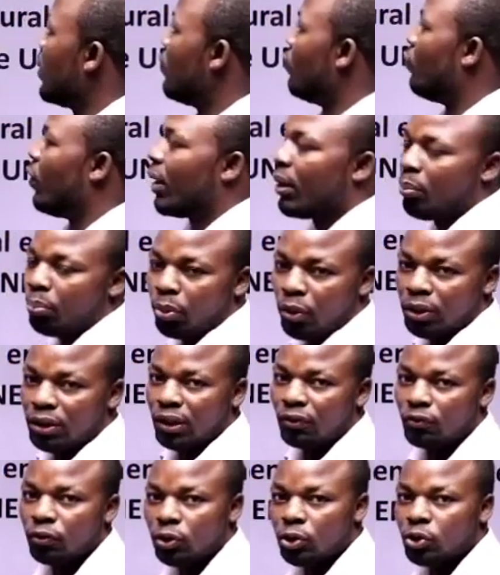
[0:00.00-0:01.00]
Very
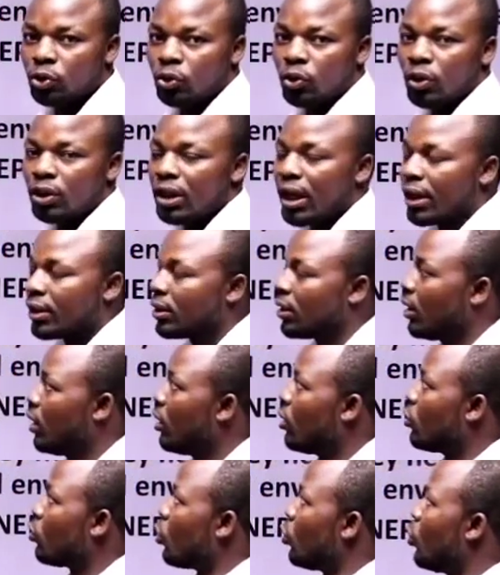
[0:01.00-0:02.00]
important for you to know that.
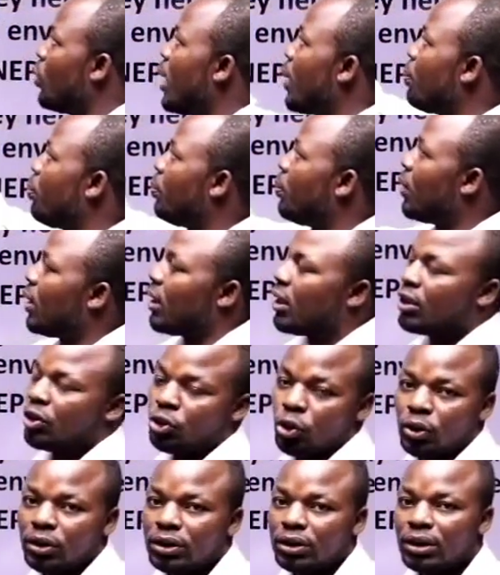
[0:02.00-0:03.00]
So UNEP, in
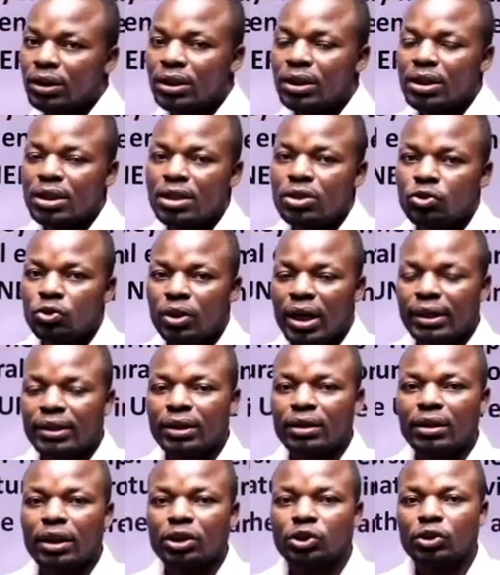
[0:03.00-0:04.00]
short, is
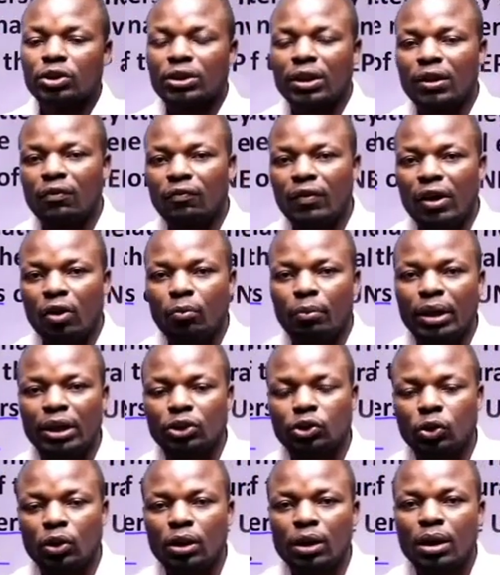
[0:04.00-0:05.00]
United Nations
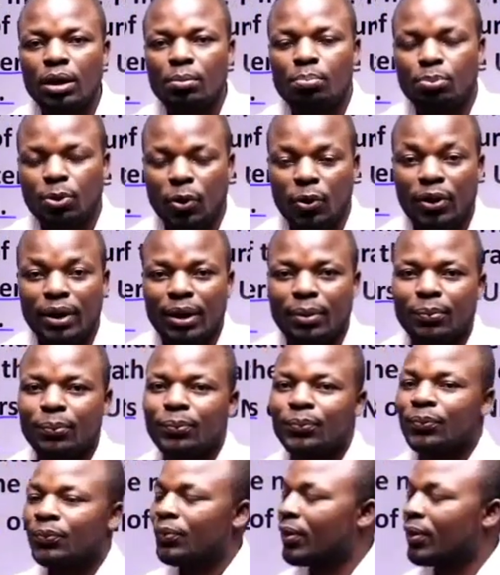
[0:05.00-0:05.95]
Environmental Program.